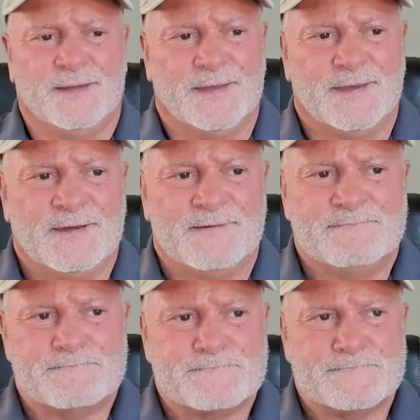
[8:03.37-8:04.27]

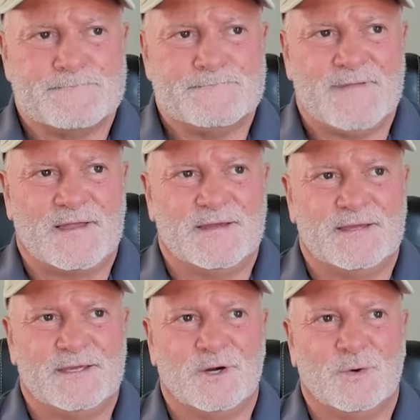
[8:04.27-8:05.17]
And,
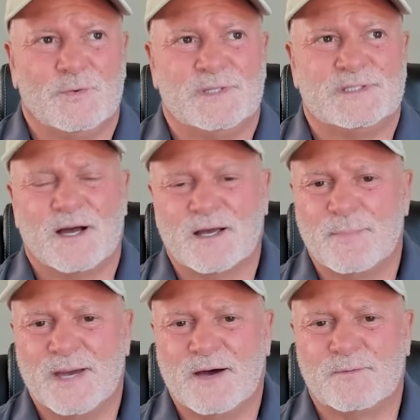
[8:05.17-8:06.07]
you know, we talk
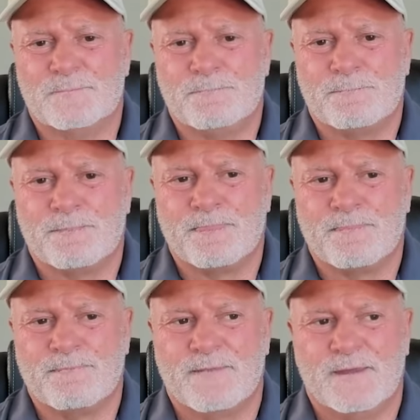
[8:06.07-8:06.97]
about
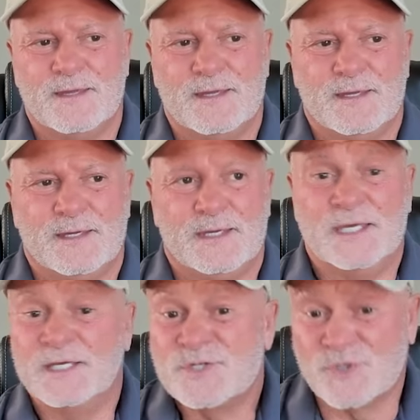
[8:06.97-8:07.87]

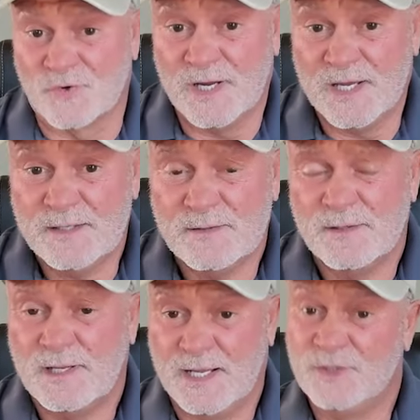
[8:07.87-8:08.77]
injury,
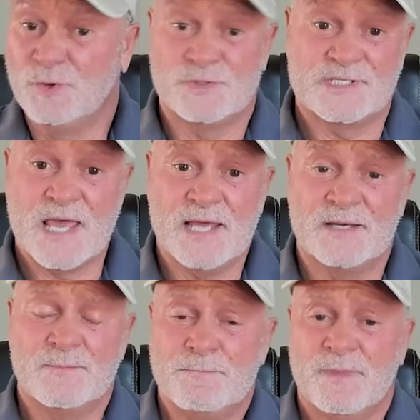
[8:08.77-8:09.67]
and you
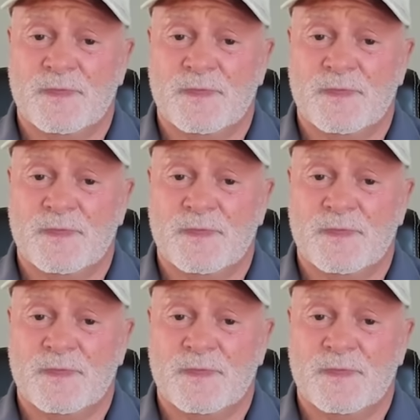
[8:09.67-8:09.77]
said